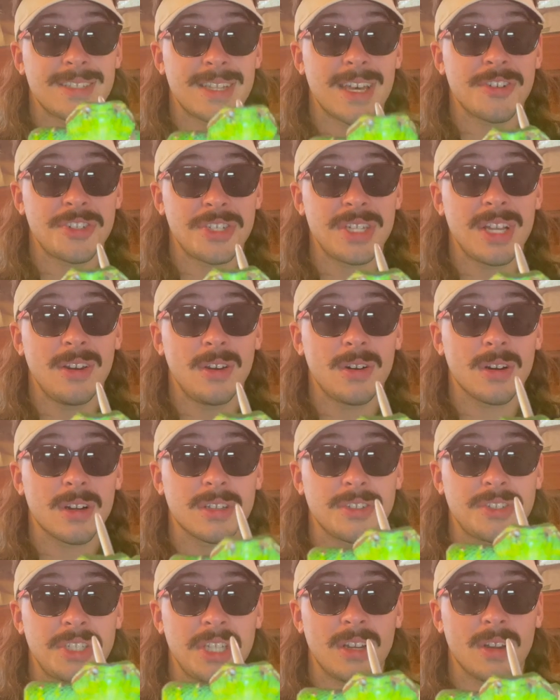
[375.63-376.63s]
how she look.
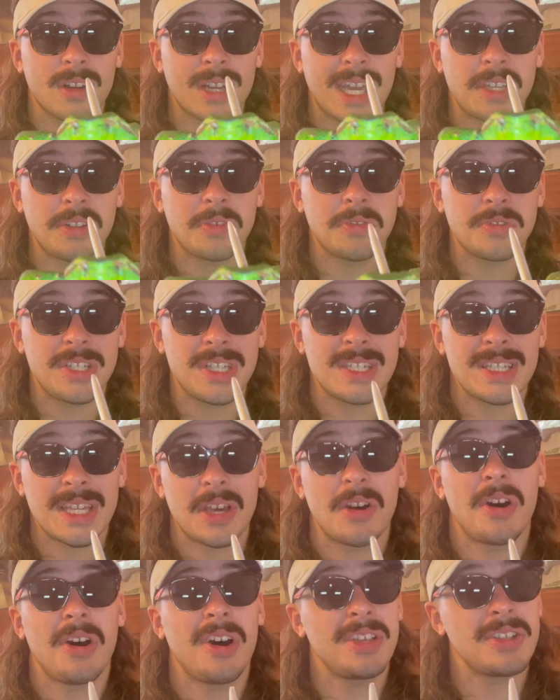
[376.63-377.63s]
She look at you, she say,
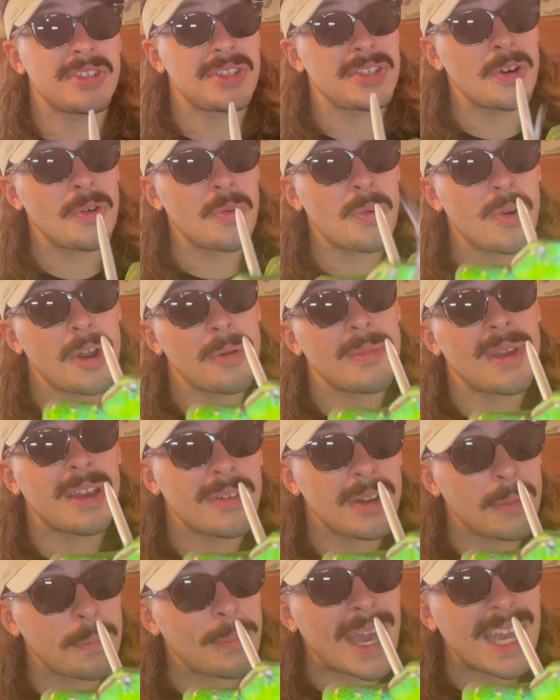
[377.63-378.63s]
oh, you're so warm, I
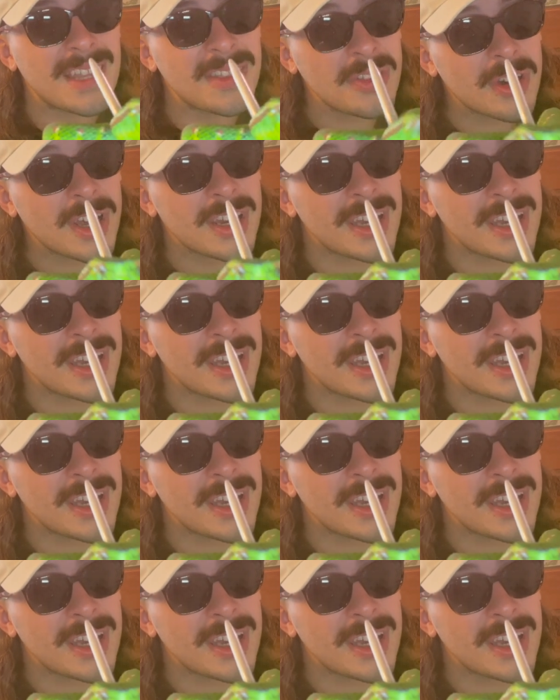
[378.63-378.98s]
will bite you on